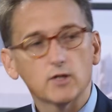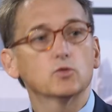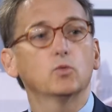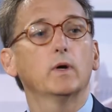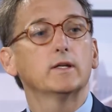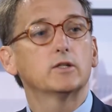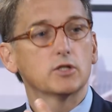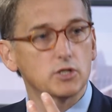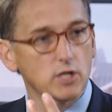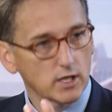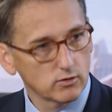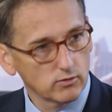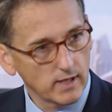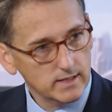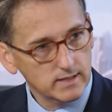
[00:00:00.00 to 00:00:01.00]
a way to
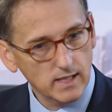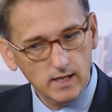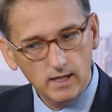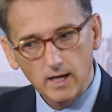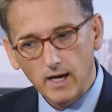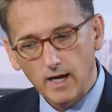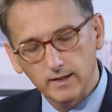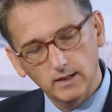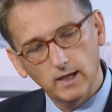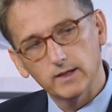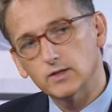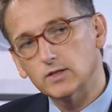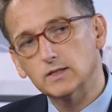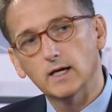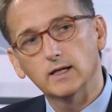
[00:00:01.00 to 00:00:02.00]
generate a nice
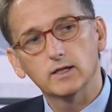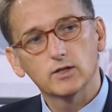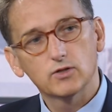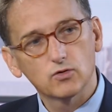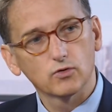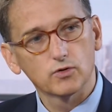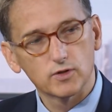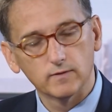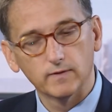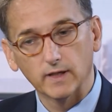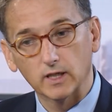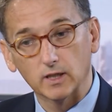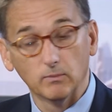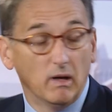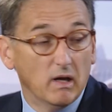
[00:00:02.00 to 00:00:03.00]
steady source of
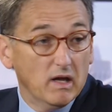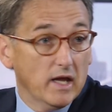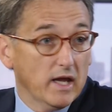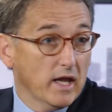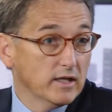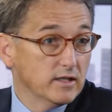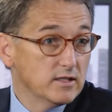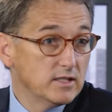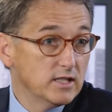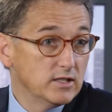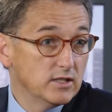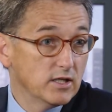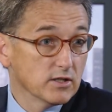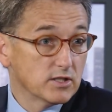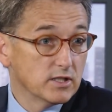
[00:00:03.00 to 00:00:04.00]
income. Indeed,
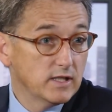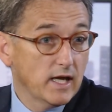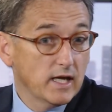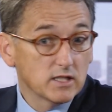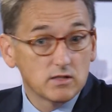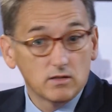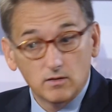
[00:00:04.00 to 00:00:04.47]
year to date,